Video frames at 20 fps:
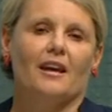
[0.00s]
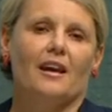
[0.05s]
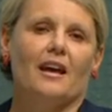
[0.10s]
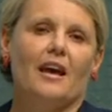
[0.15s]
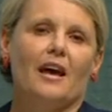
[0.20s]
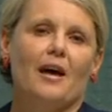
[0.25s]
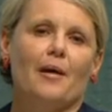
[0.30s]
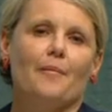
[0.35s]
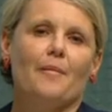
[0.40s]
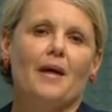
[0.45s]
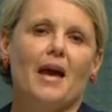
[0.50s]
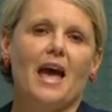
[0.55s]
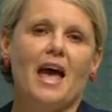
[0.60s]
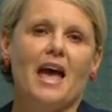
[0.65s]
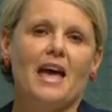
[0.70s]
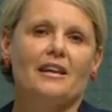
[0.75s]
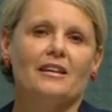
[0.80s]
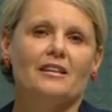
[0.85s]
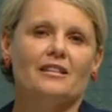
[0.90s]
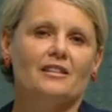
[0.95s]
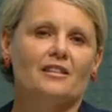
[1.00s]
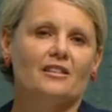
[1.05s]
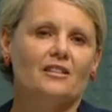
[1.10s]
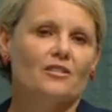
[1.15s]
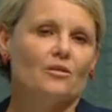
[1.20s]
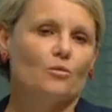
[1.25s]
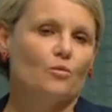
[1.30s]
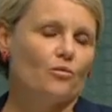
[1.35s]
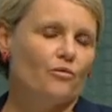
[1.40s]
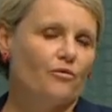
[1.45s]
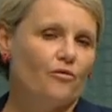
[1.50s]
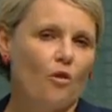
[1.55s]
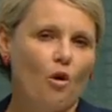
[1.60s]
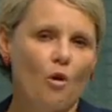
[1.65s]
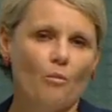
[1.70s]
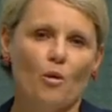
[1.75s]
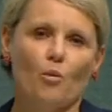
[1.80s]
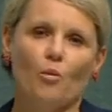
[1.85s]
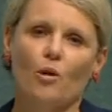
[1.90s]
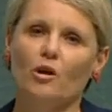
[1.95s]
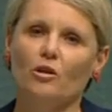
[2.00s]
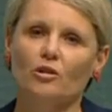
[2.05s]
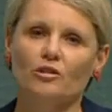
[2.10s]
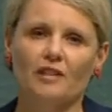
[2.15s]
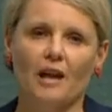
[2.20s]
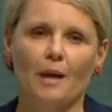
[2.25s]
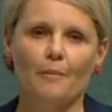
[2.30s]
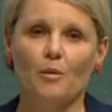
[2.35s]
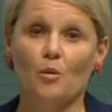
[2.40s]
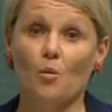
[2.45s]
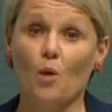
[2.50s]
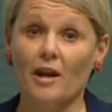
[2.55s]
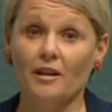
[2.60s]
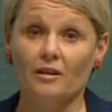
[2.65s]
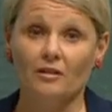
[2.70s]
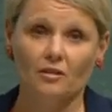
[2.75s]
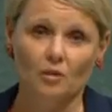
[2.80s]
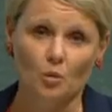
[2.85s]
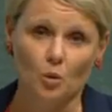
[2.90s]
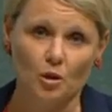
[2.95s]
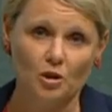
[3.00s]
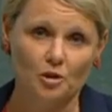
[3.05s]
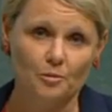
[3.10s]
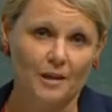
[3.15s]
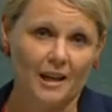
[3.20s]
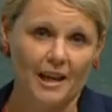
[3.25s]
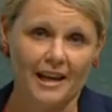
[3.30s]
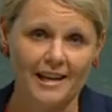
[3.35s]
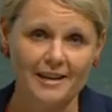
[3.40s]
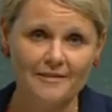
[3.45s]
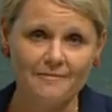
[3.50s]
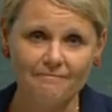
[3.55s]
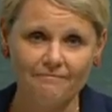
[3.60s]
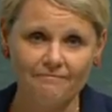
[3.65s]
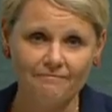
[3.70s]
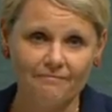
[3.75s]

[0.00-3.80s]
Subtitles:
and former world #1 squash player,